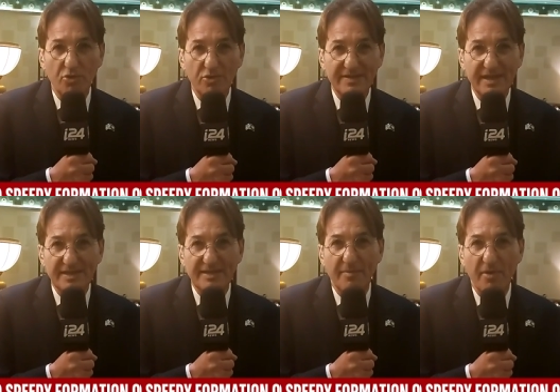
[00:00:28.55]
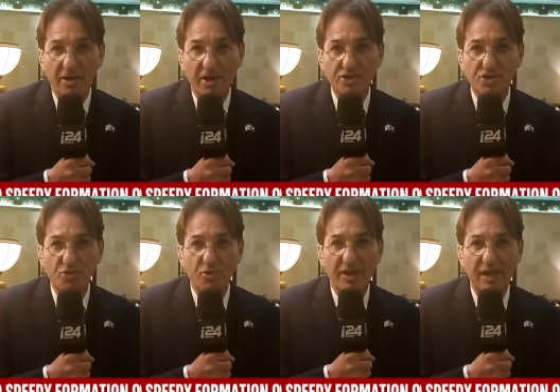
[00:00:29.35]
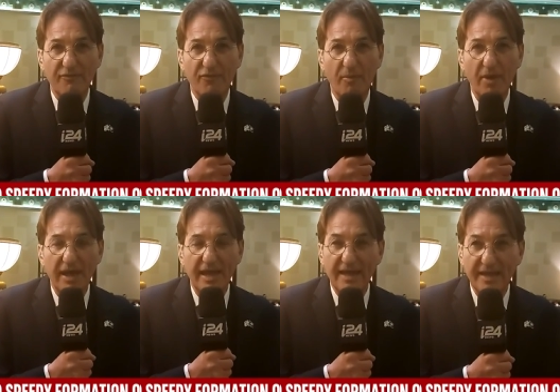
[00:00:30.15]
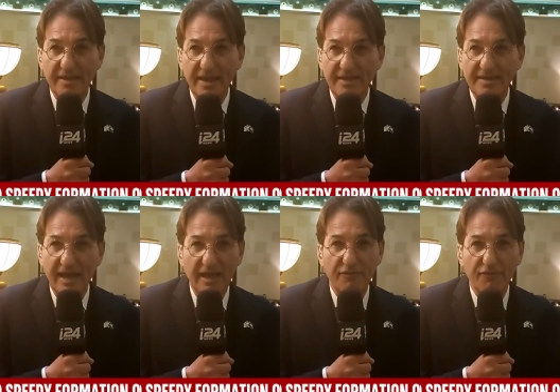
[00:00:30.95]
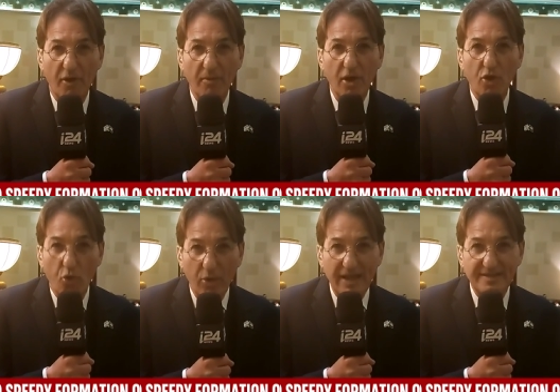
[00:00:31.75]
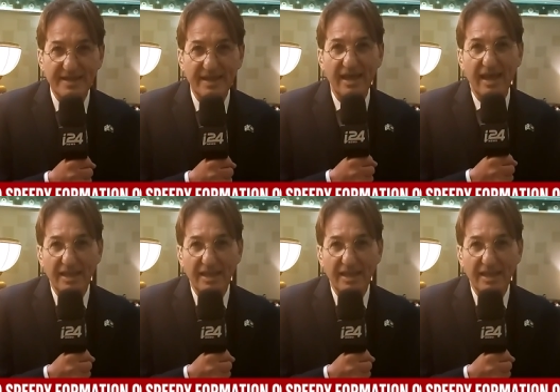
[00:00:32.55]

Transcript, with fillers: You would see this American Jew who came from, in 1988, from Queens,